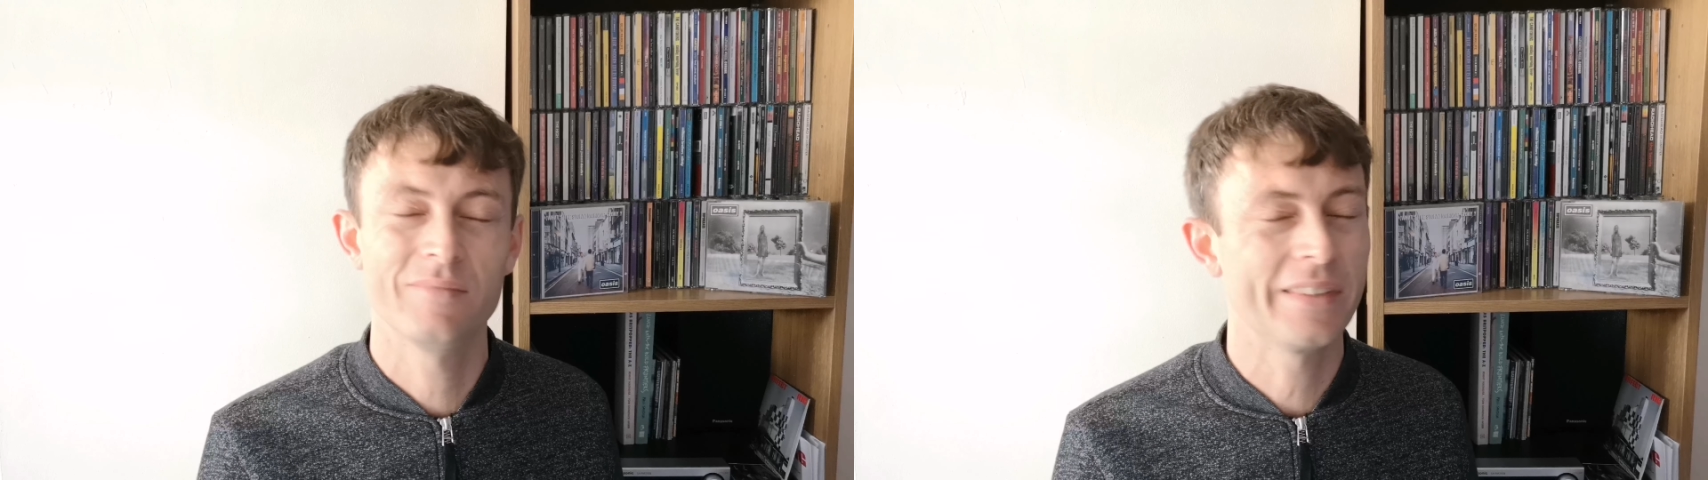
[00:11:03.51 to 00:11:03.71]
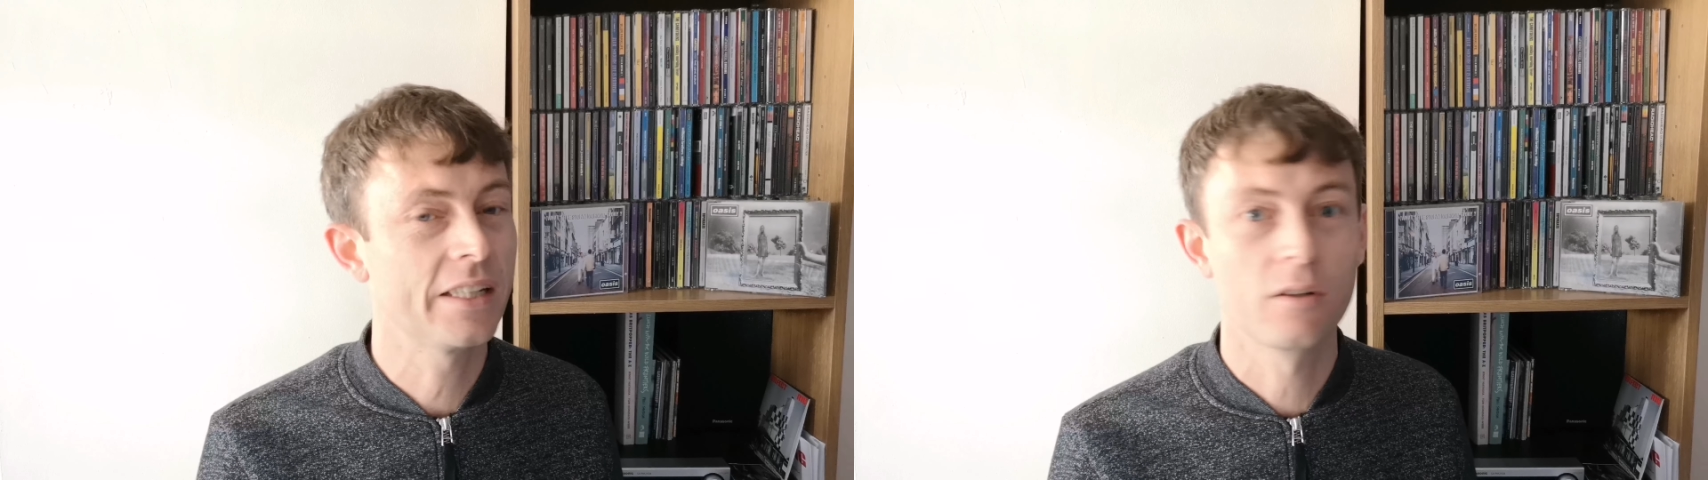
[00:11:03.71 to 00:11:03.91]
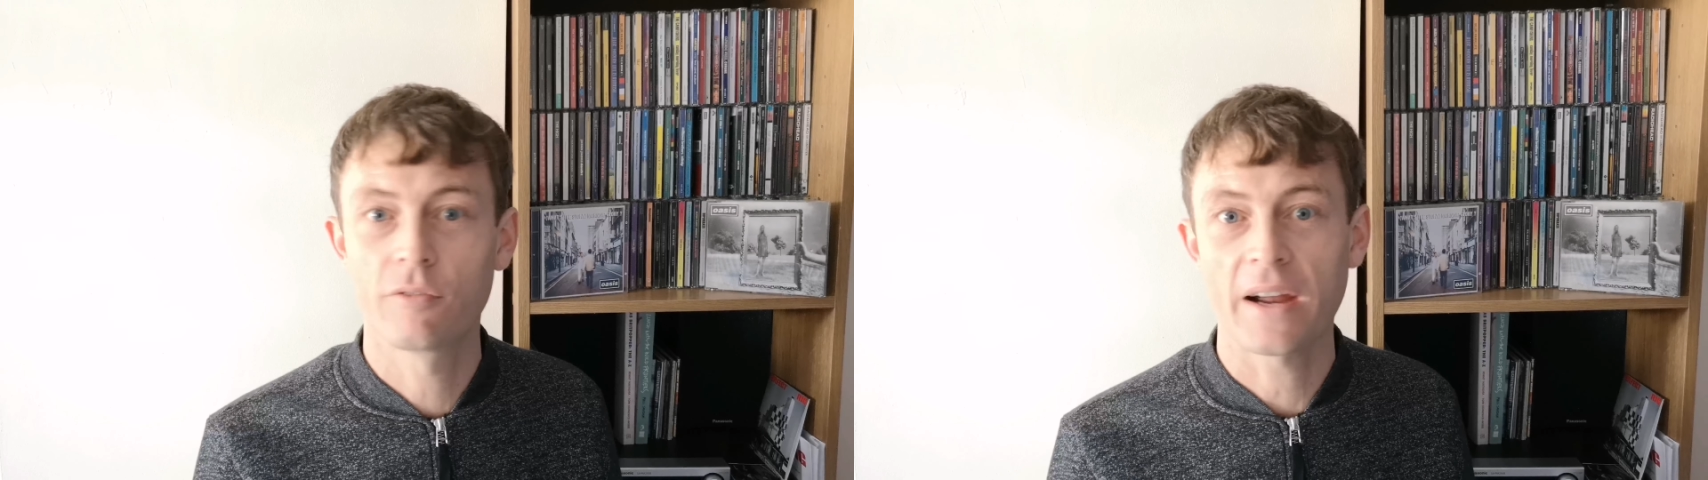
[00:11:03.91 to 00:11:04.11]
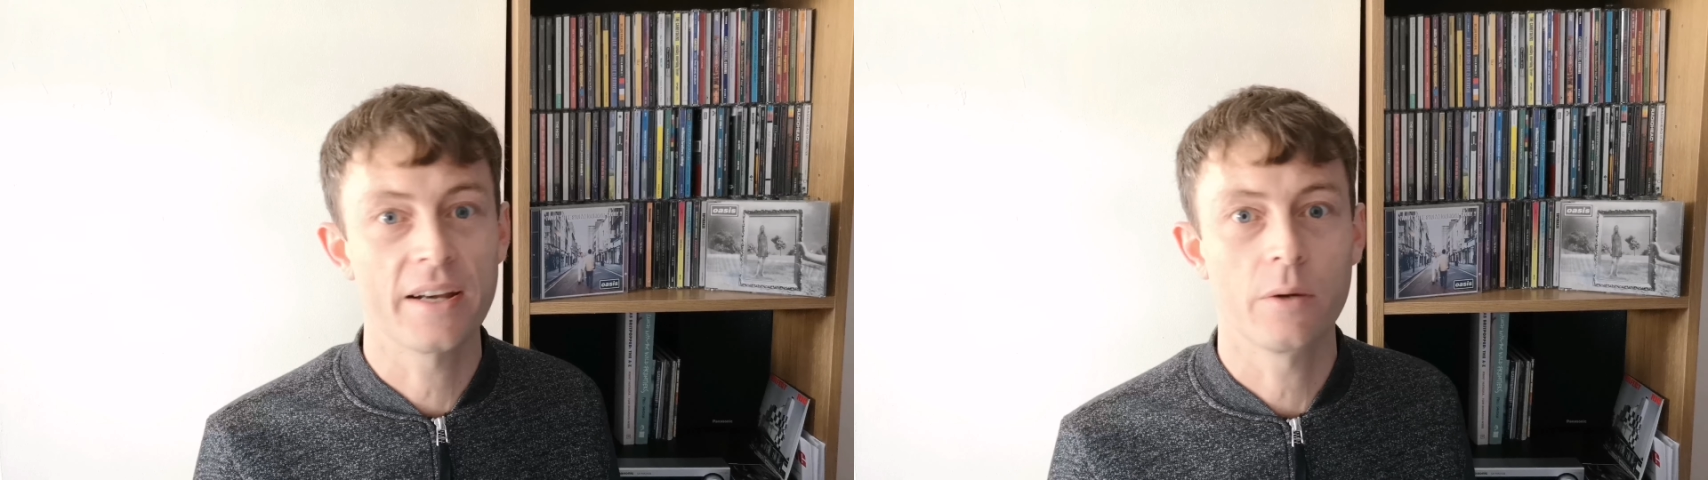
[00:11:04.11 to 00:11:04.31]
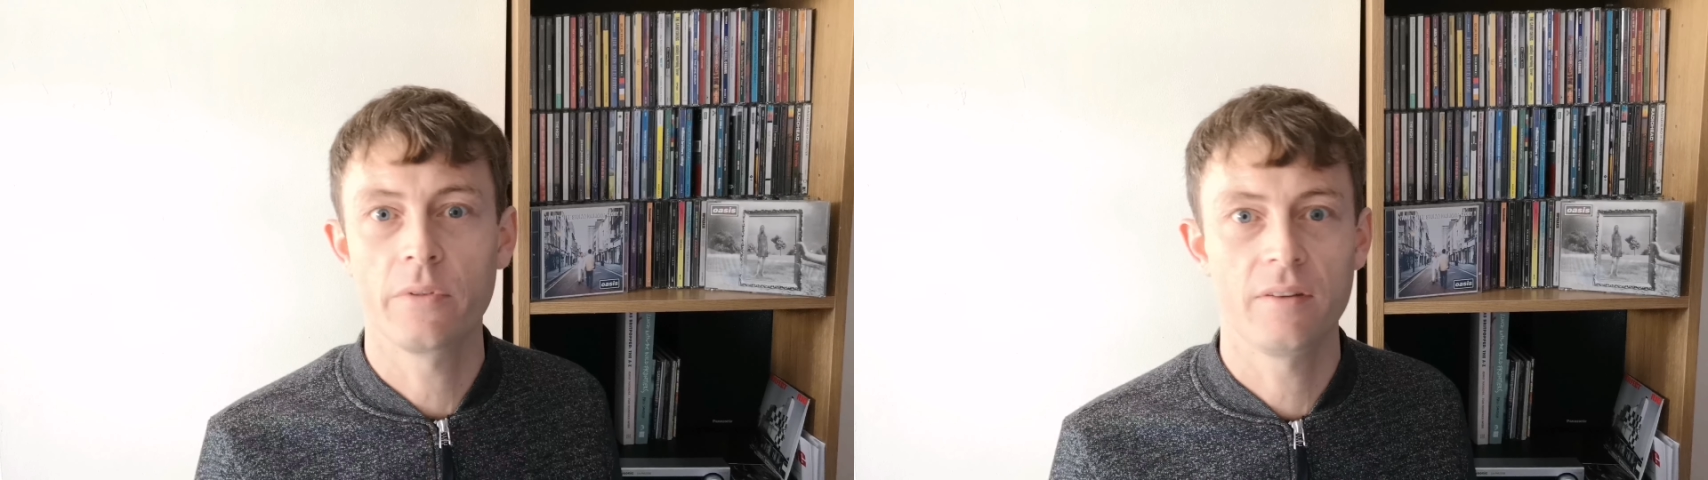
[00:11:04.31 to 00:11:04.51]
you could
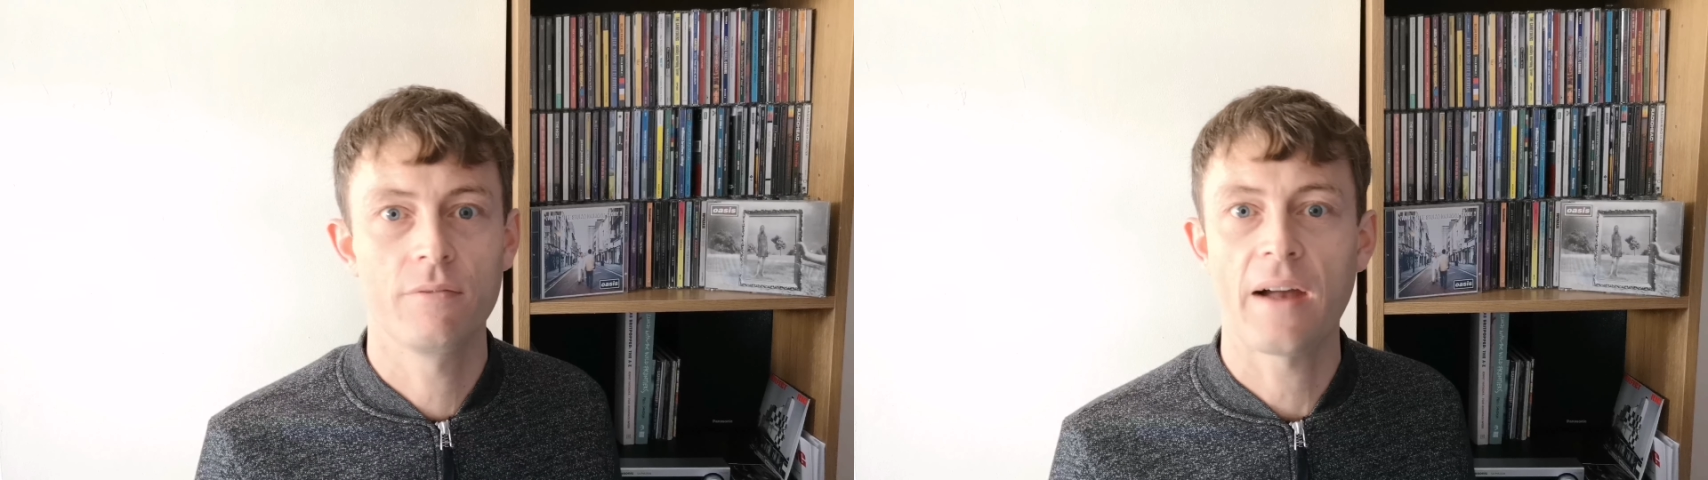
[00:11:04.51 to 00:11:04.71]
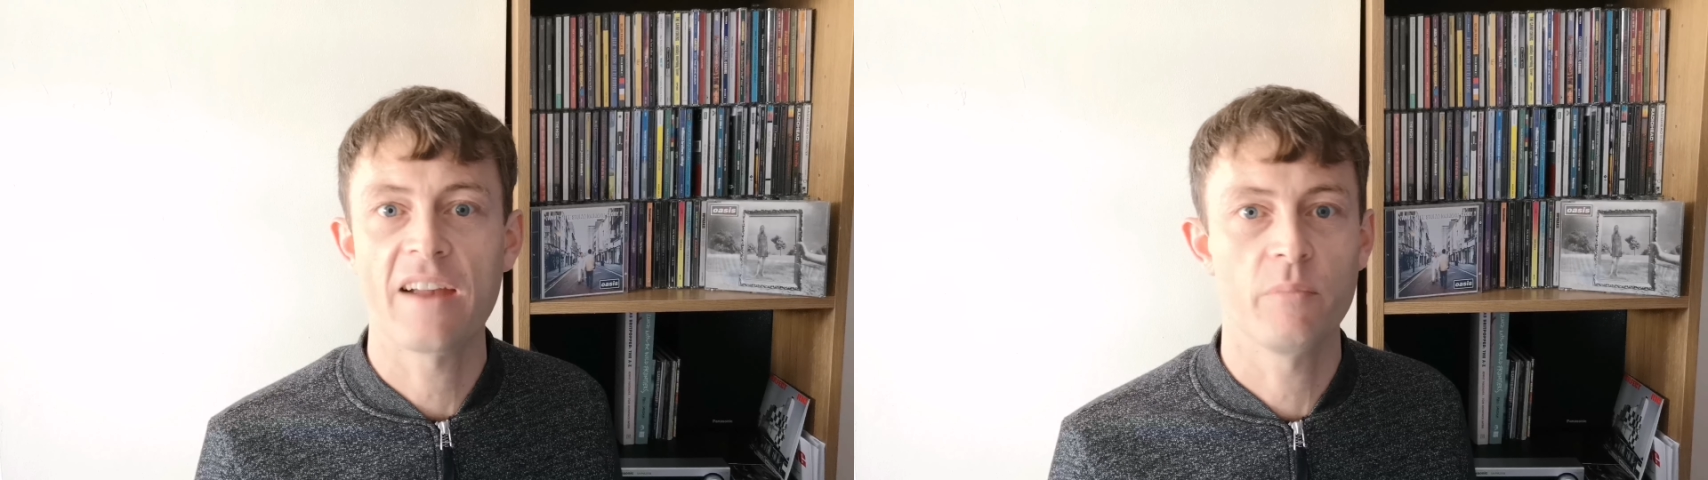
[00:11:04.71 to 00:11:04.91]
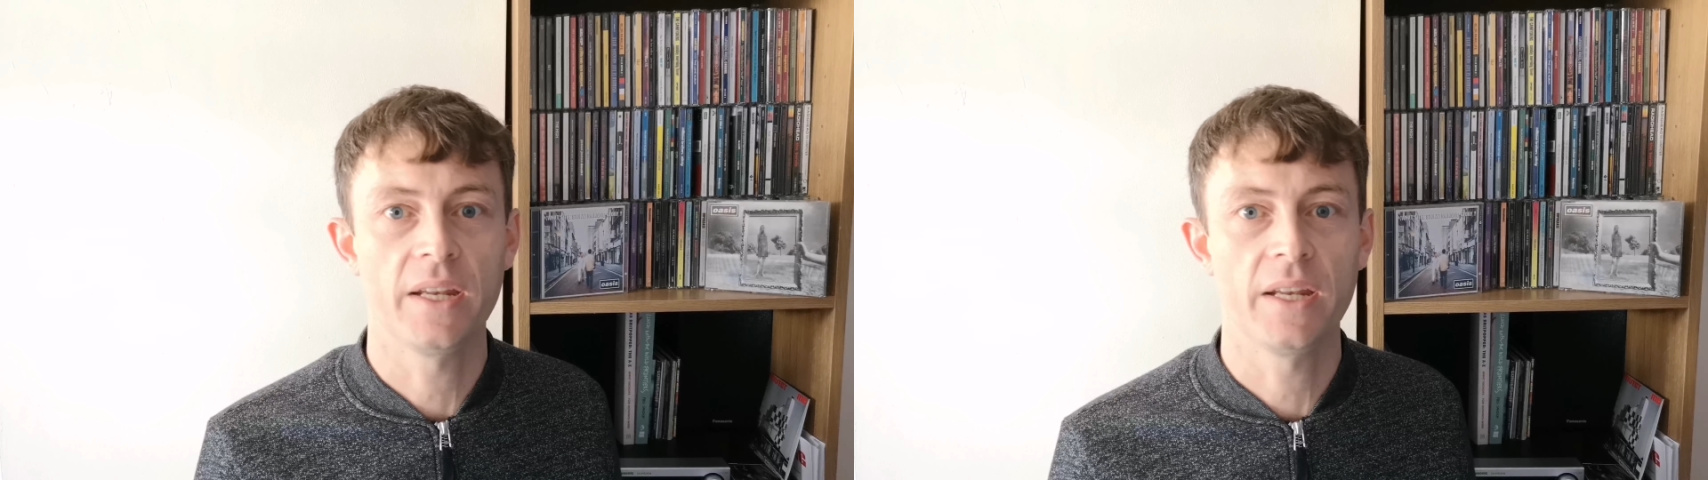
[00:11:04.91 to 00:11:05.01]
find it within 5